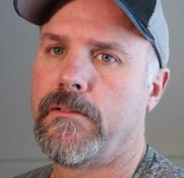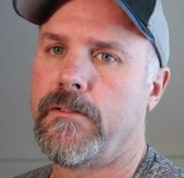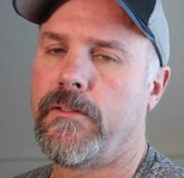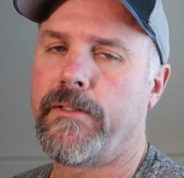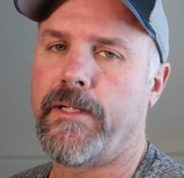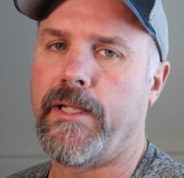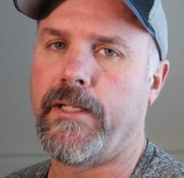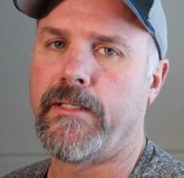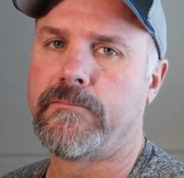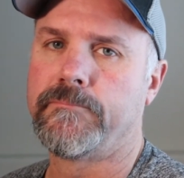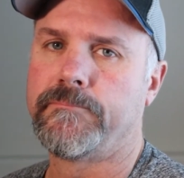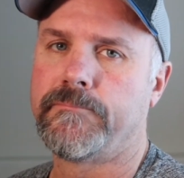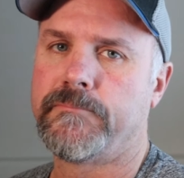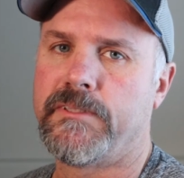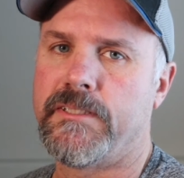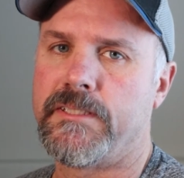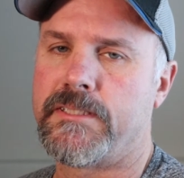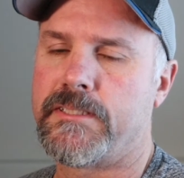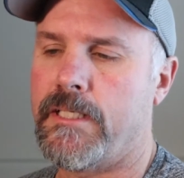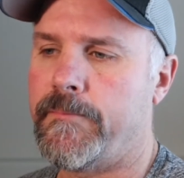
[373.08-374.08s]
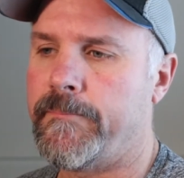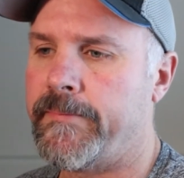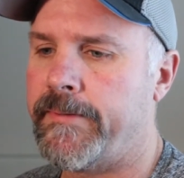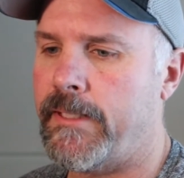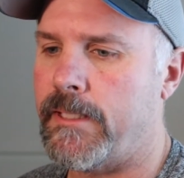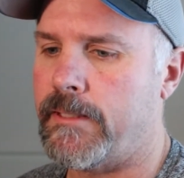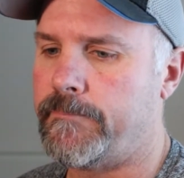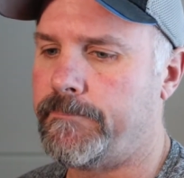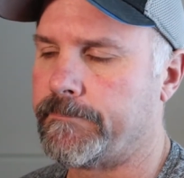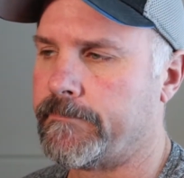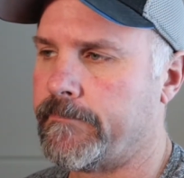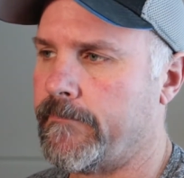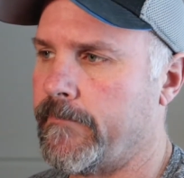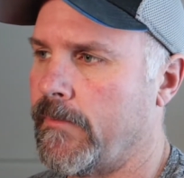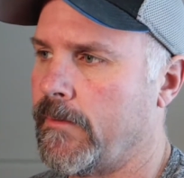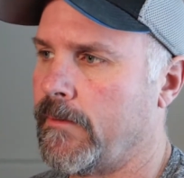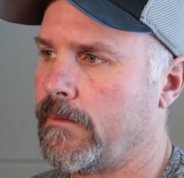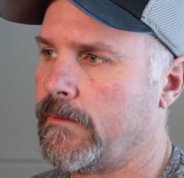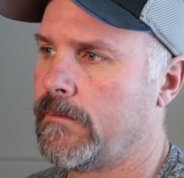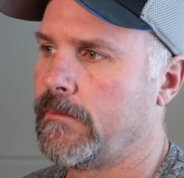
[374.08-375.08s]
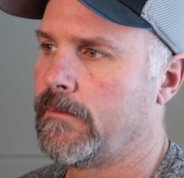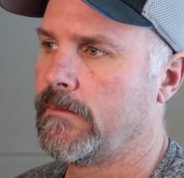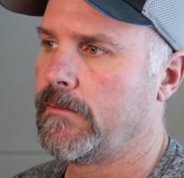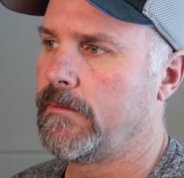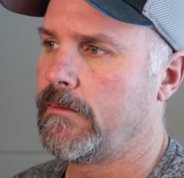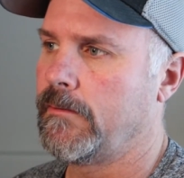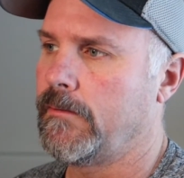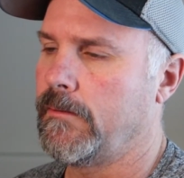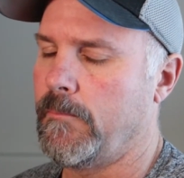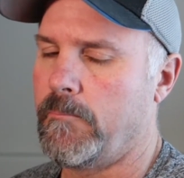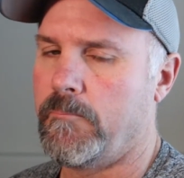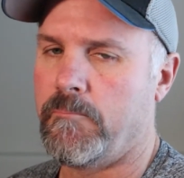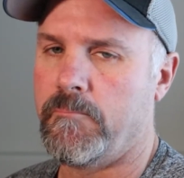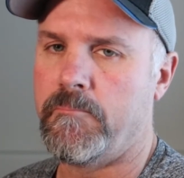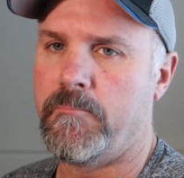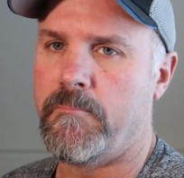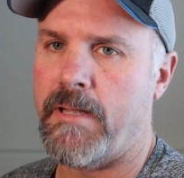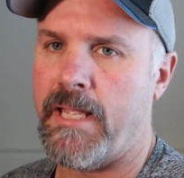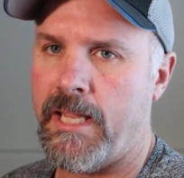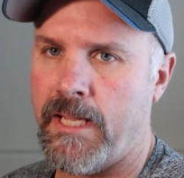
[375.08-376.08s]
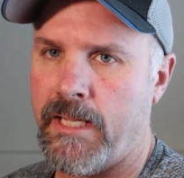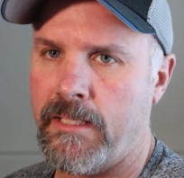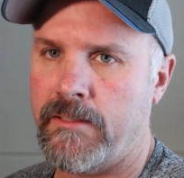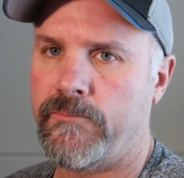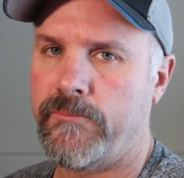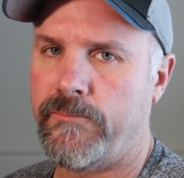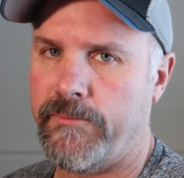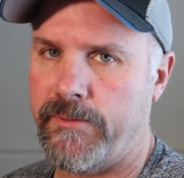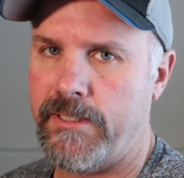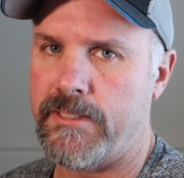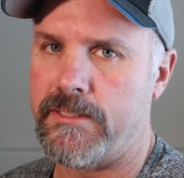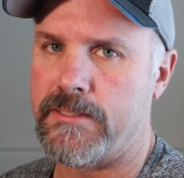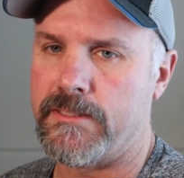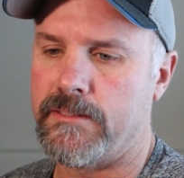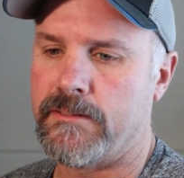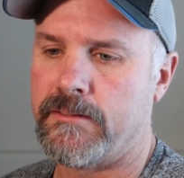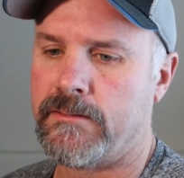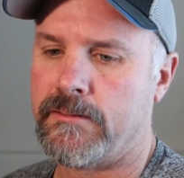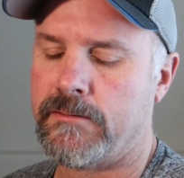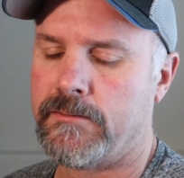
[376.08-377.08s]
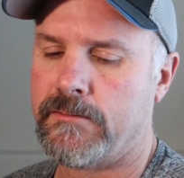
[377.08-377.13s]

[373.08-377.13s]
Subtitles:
Okay, to sum it up, the main reason